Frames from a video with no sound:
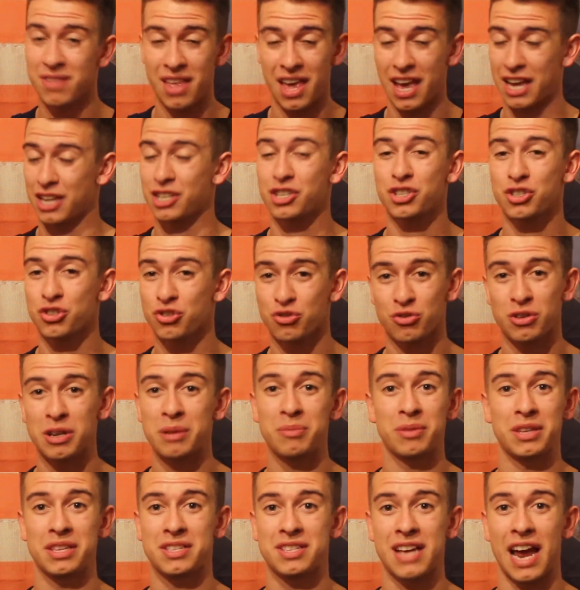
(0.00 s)

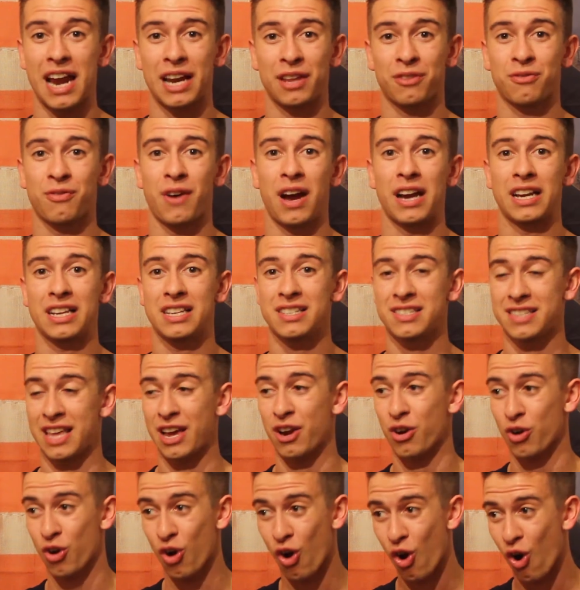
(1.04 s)
extremely satisfied because they
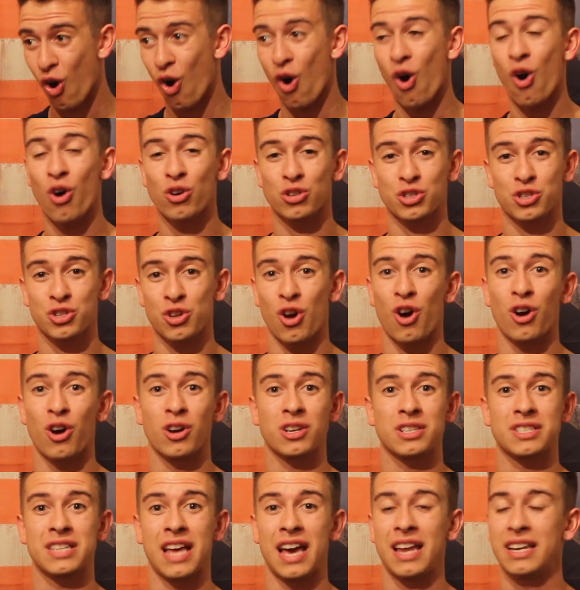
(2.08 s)
are all
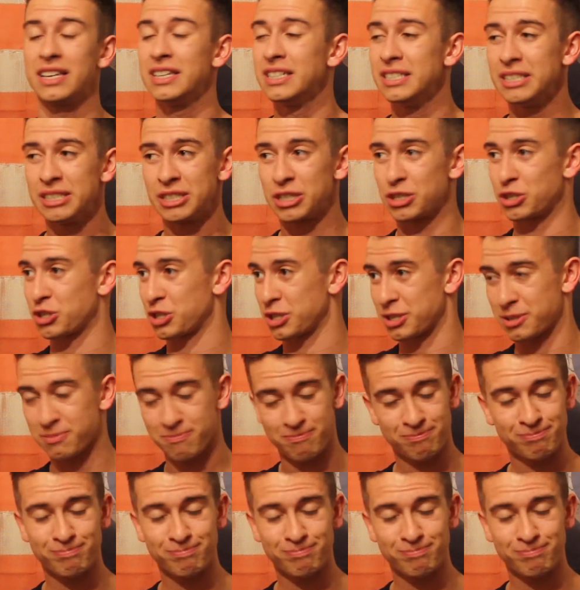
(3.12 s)
songs that are just